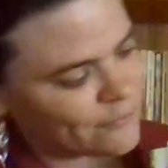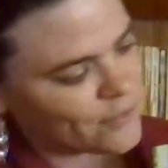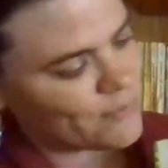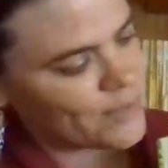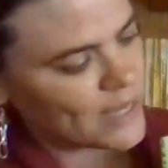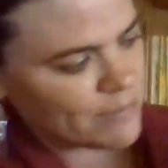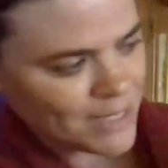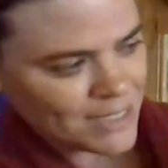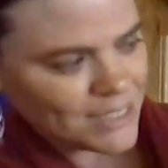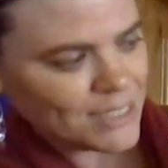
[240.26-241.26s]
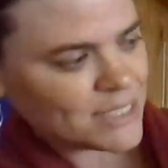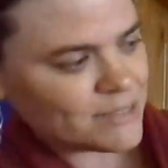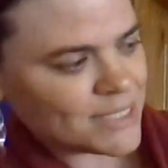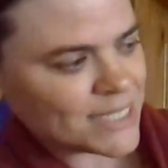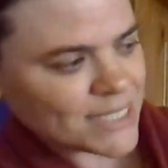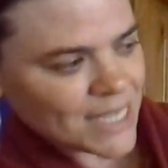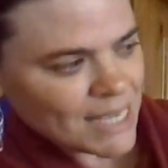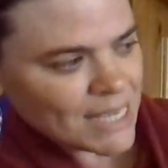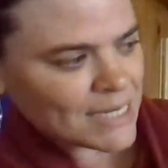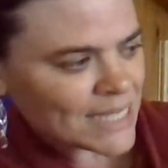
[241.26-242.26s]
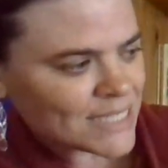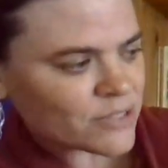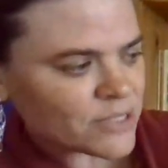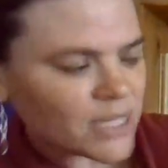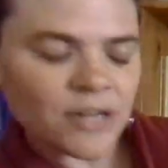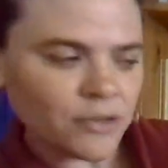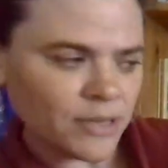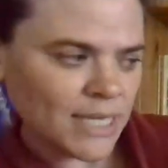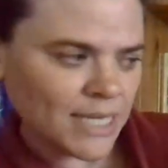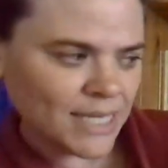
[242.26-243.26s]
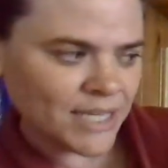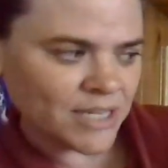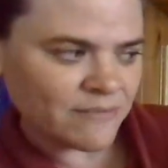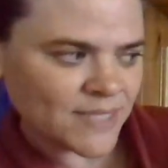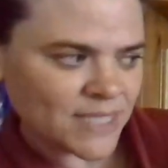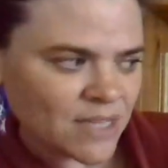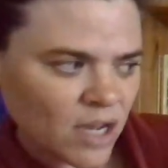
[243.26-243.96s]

from them. So it says, nestled under the eaves,